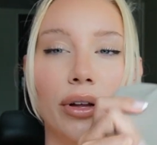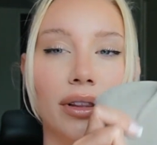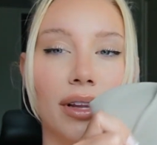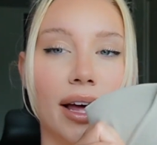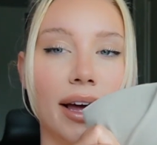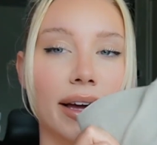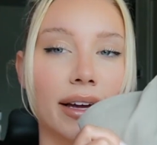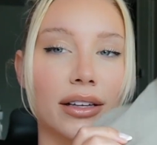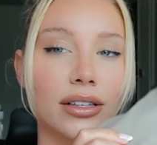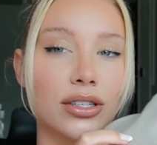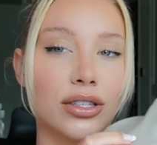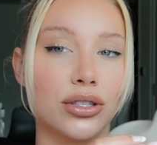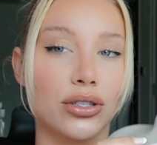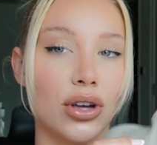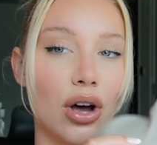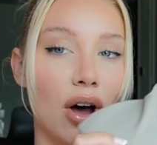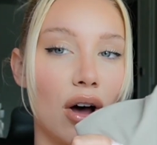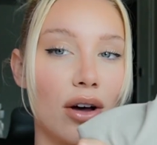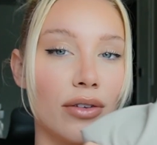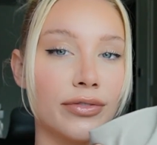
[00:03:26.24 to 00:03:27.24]
like
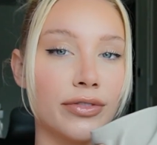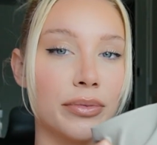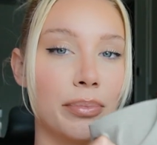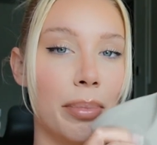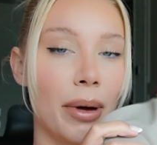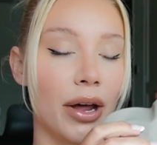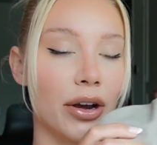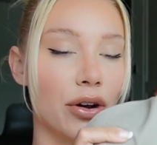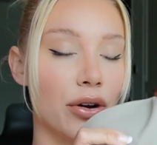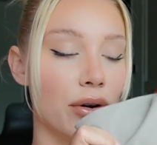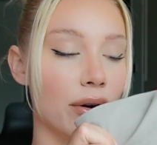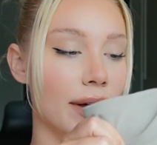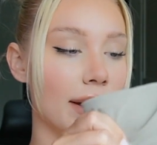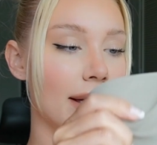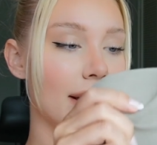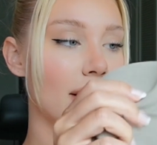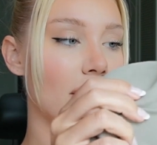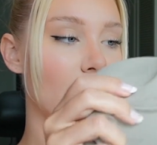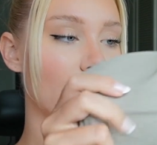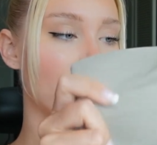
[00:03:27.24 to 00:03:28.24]
soft
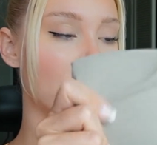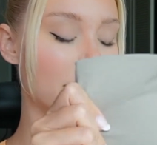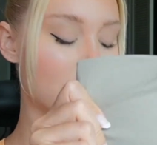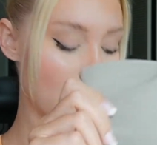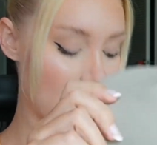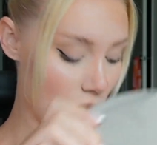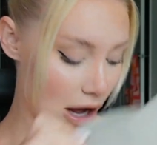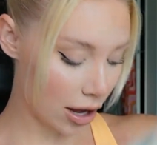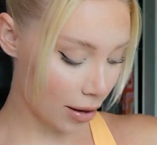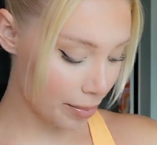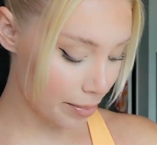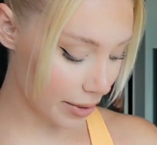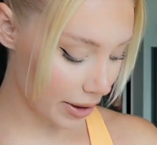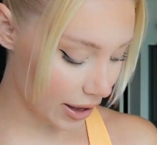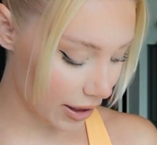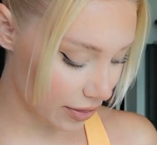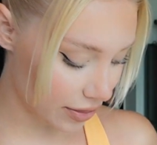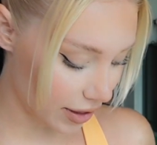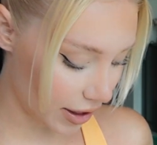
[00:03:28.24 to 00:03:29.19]
buttery on the top and